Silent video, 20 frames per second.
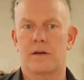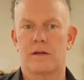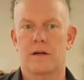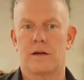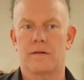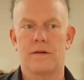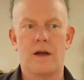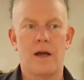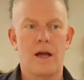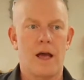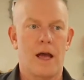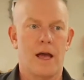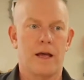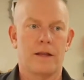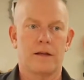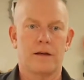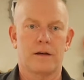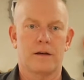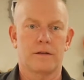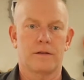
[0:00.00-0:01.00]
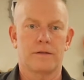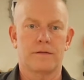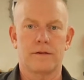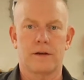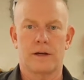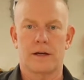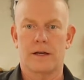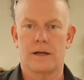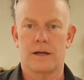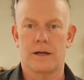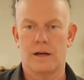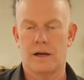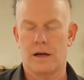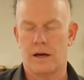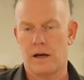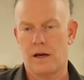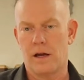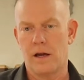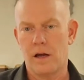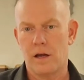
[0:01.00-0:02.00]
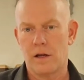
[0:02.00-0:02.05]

stuff, and there's freaking uh,